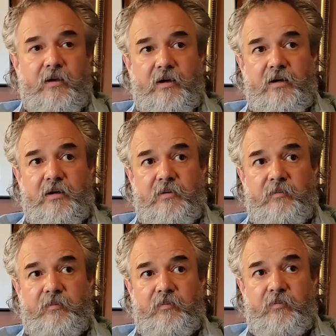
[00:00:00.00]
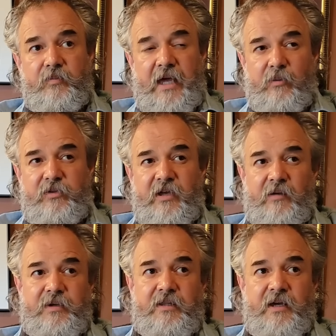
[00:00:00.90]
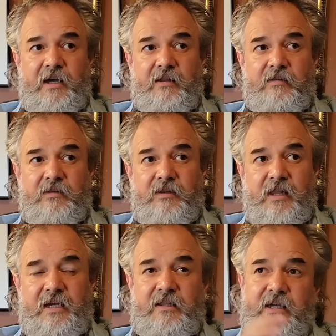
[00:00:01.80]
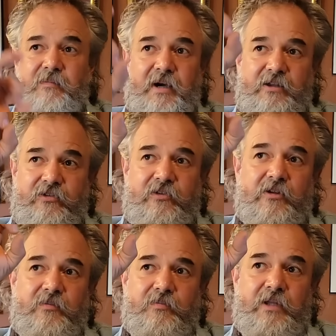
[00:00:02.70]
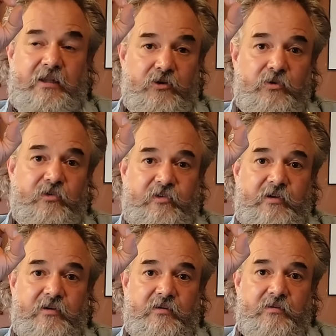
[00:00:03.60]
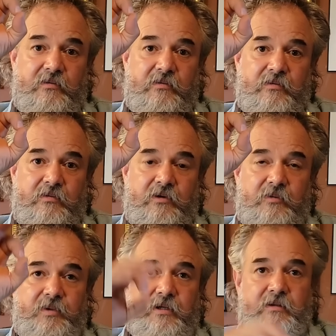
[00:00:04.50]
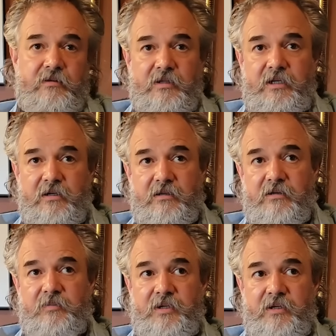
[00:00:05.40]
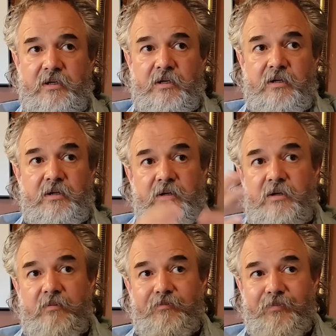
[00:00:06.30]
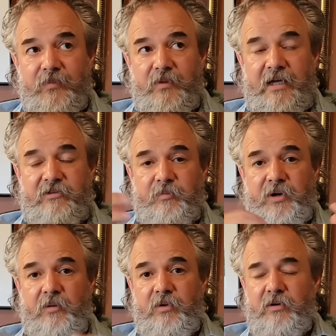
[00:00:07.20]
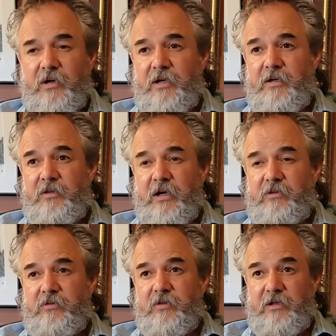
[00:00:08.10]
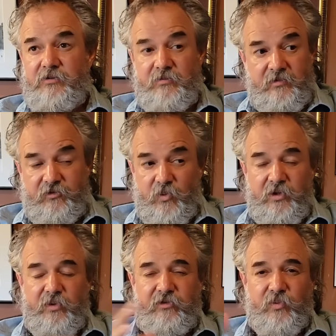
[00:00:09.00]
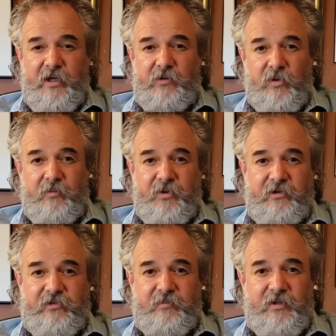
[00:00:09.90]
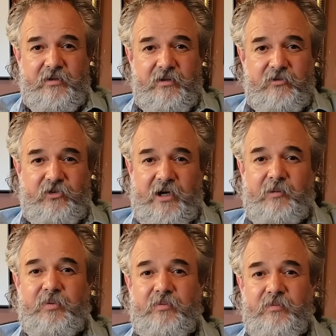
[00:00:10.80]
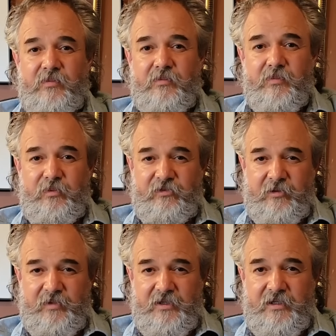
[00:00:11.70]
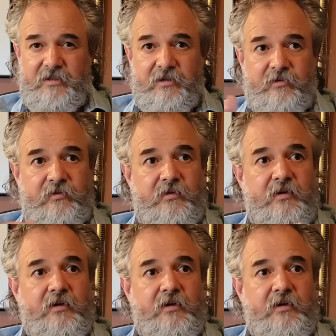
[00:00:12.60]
Um, that would tell me that likely it might still, that new seal could be leaking a little bit. That's a bummer. It's I, I, this is one of the reasons why you want to bring something to the shop with something like this.